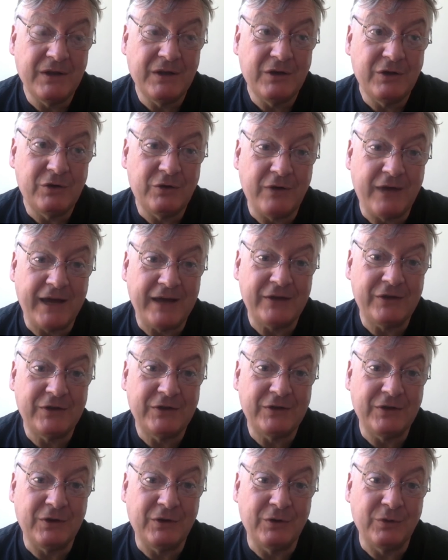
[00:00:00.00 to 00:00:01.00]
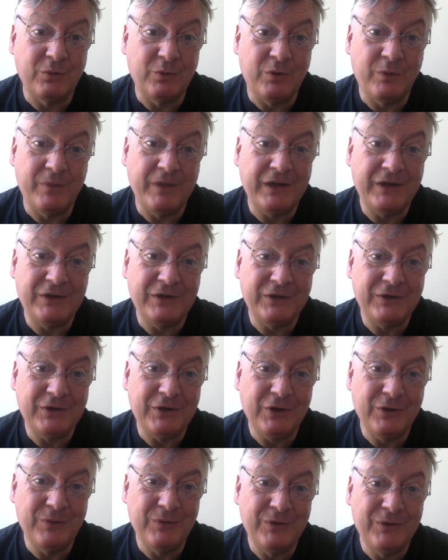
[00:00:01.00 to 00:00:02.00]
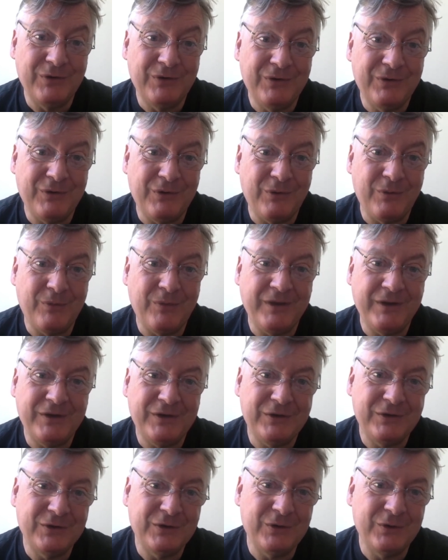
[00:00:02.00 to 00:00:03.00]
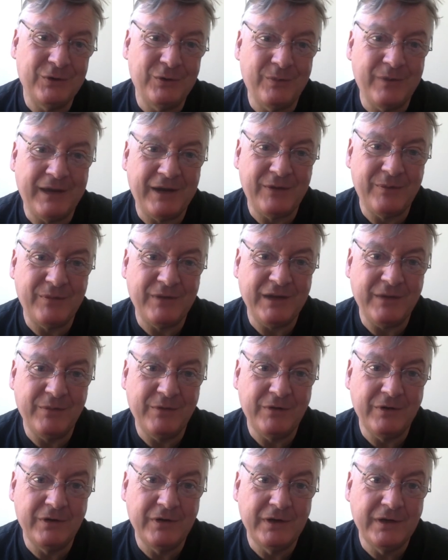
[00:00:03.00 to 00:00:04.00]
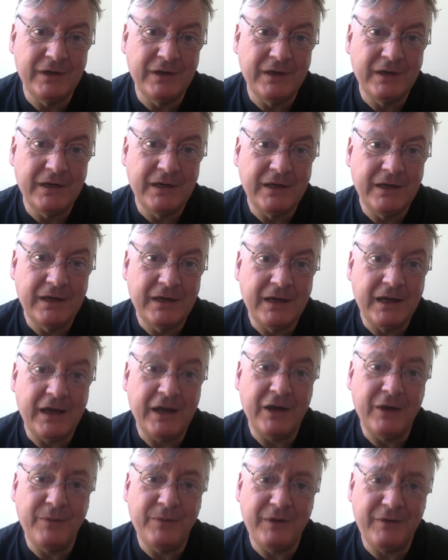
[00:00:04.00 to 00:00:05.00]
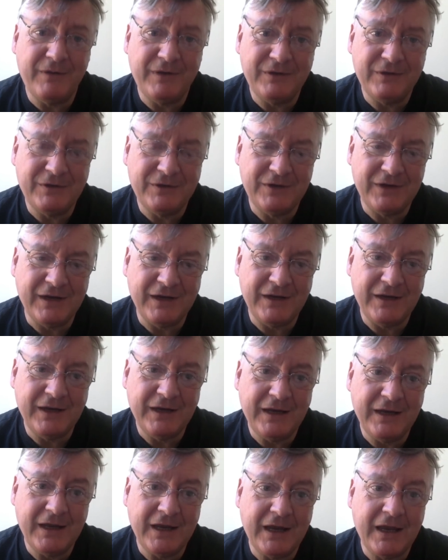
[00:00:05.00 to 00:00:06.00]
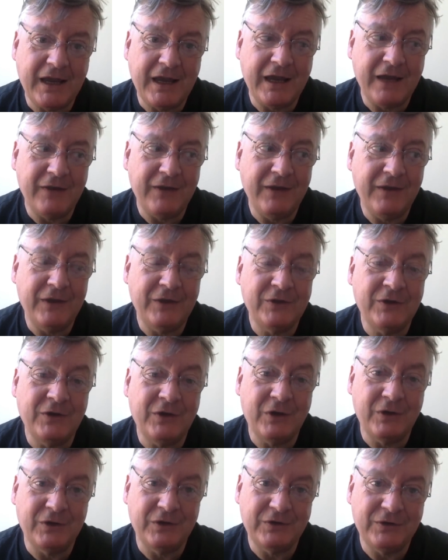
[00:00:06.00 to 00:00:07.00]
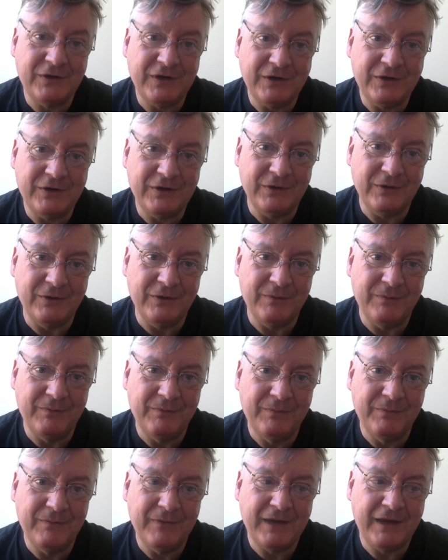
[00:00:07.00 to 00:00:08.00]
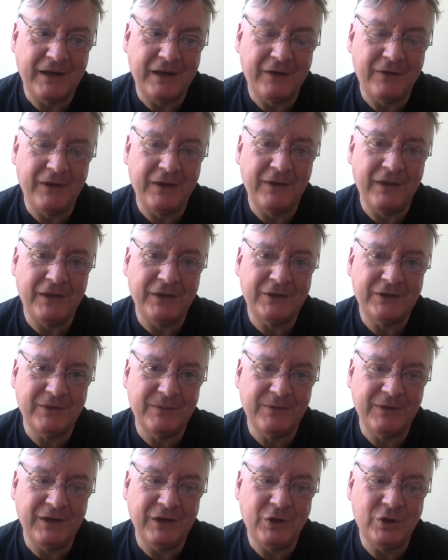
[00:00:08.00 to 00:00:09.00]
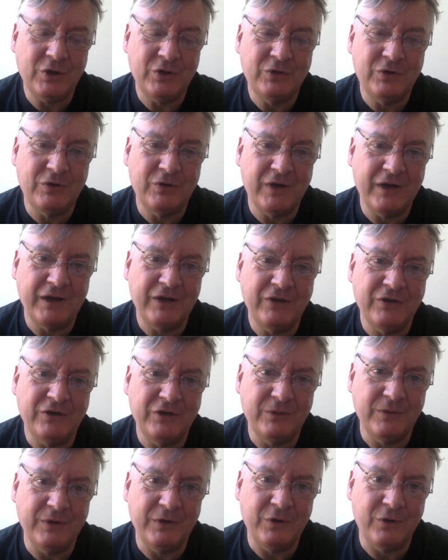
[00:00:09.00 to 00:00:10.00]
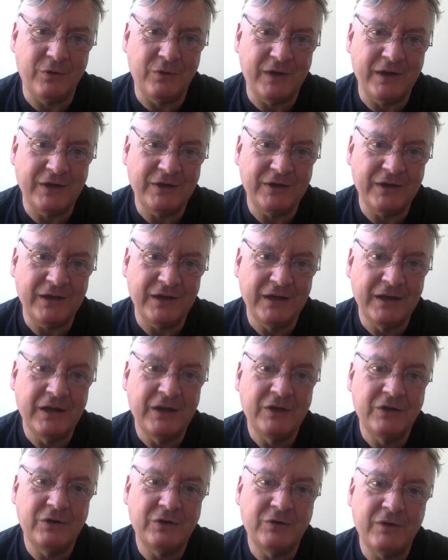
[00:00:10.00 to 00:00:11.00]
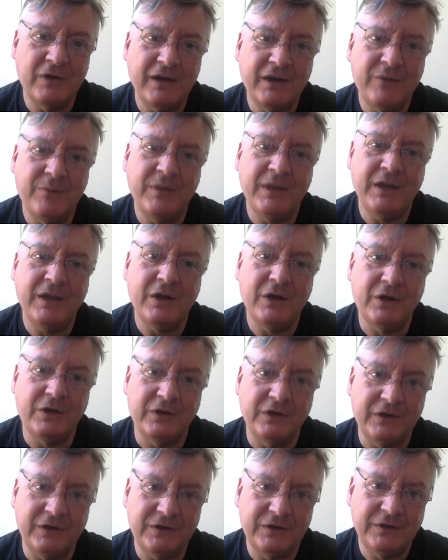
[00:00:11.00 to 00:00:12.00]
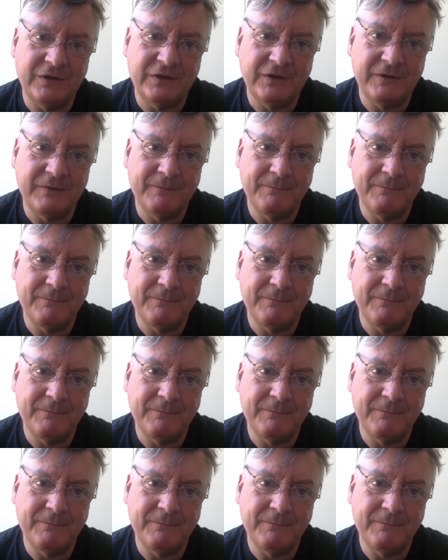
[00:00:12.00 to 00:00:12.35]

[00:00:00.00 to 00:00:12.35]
tracts on what makes us human or what makes us good or bad people. I hope they're entertaining. I think there's an honesty to them, and I think that's something you should try and do in your writing. Try and be honest.